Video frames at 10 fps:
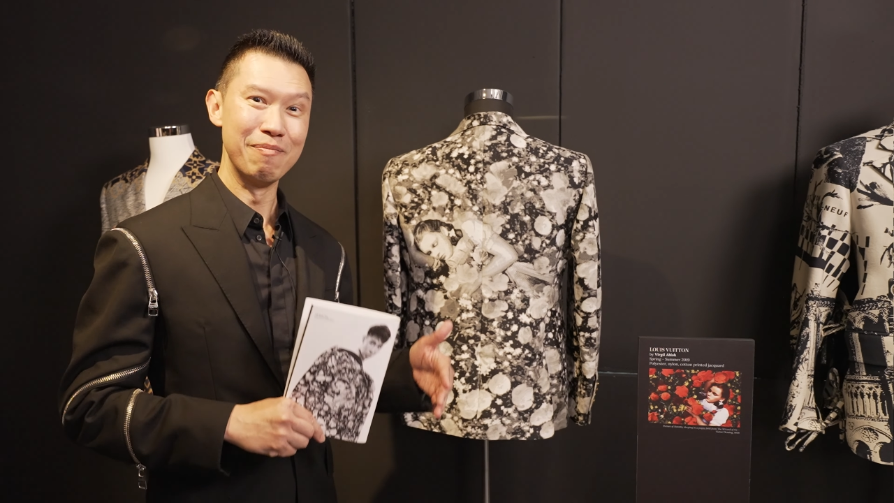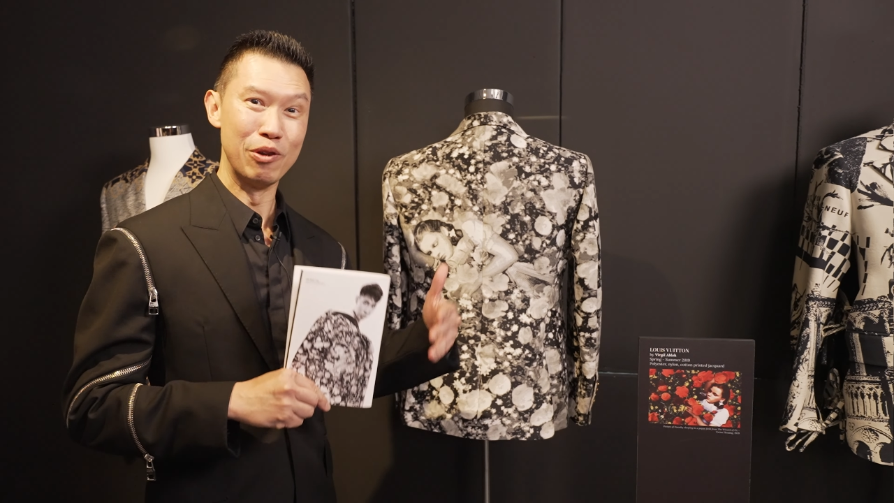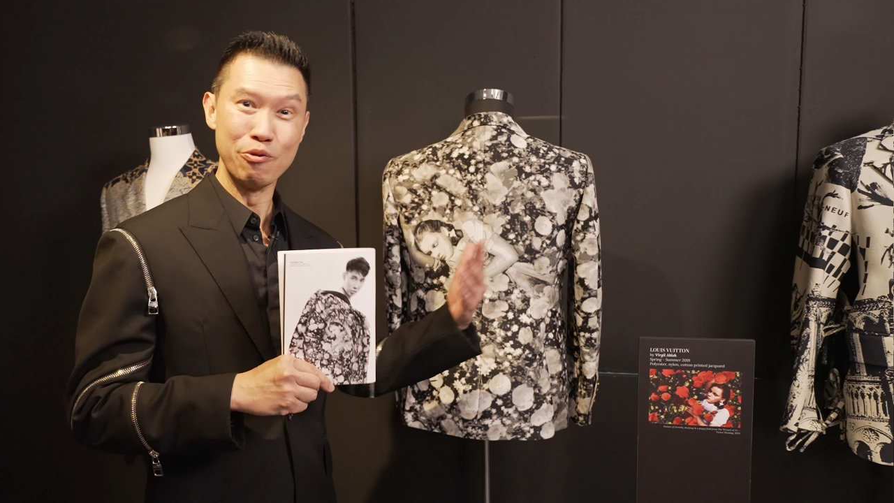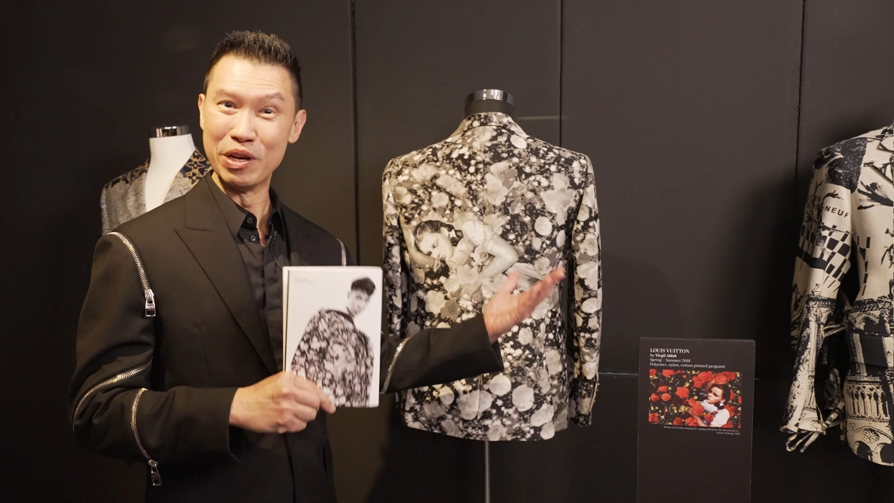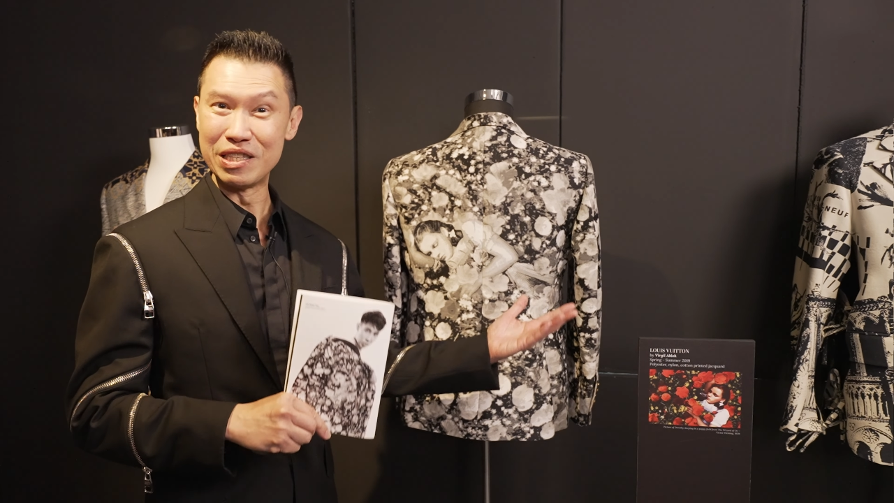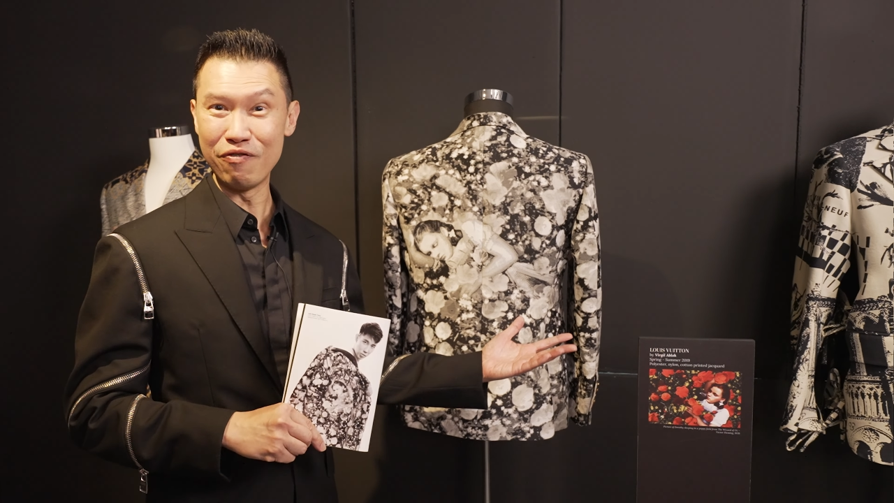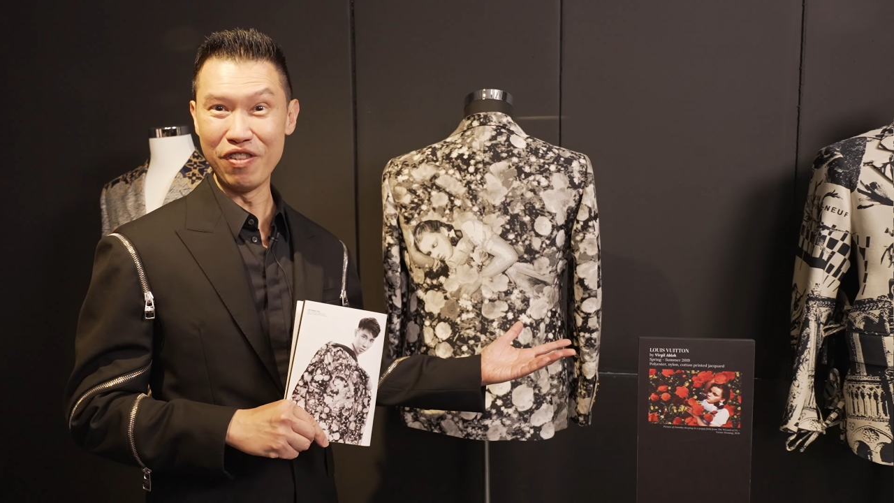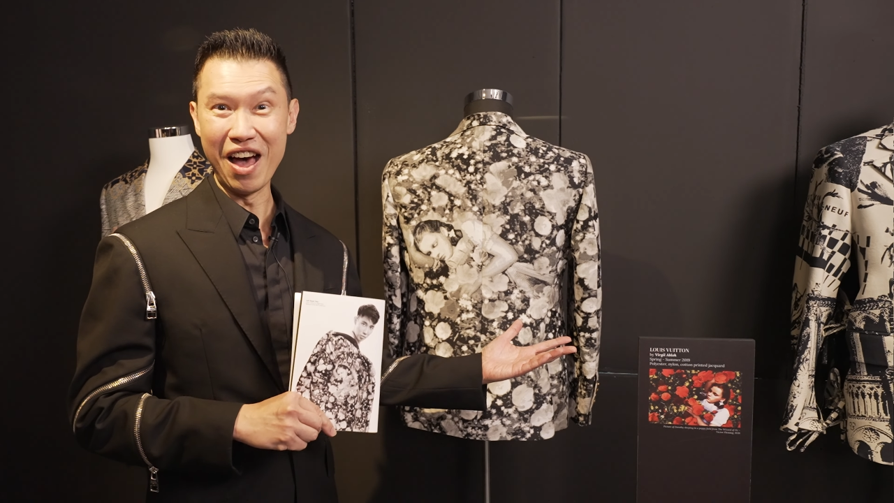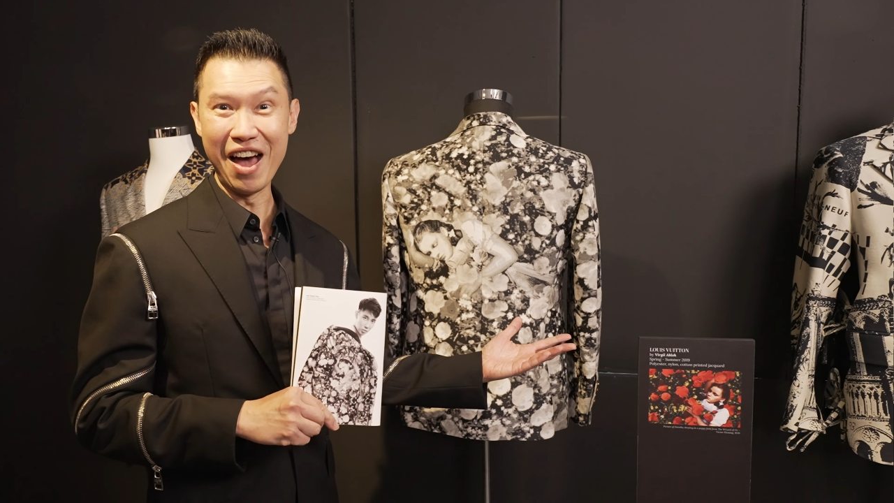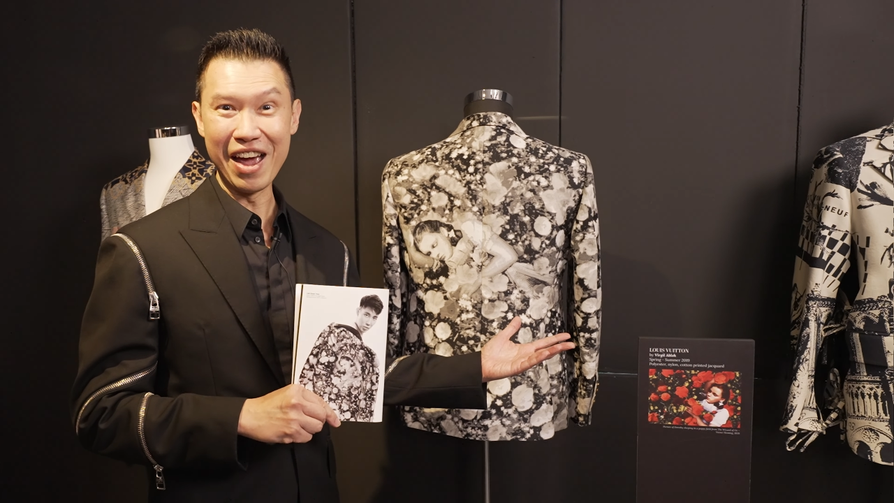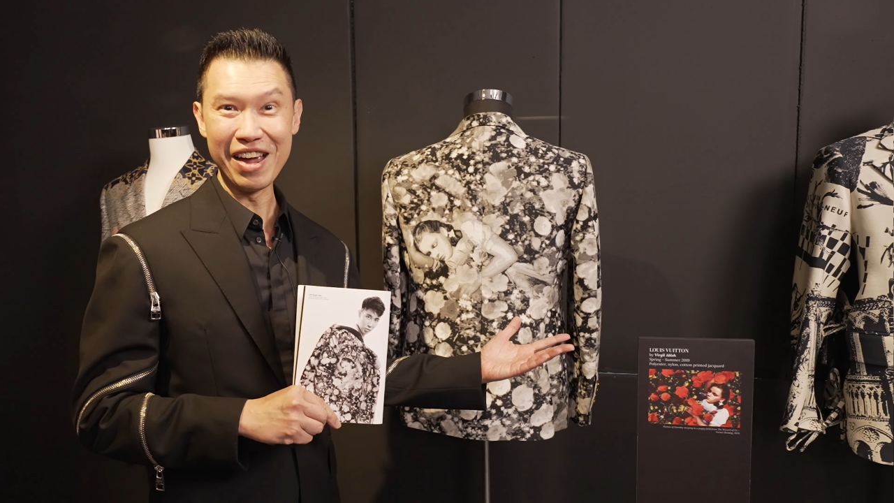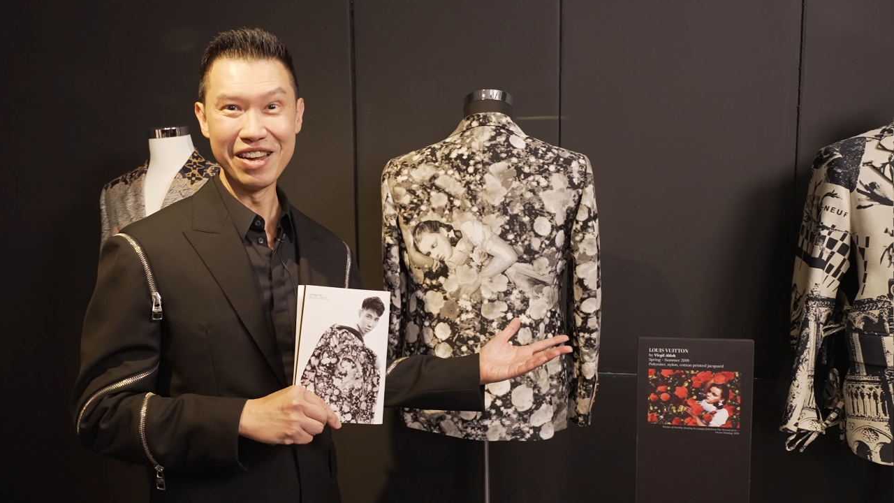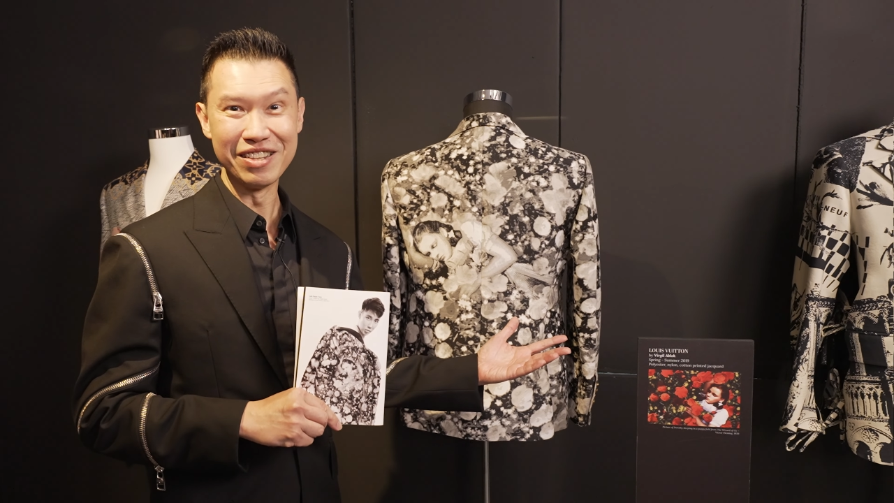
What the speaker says: bluebirds fly,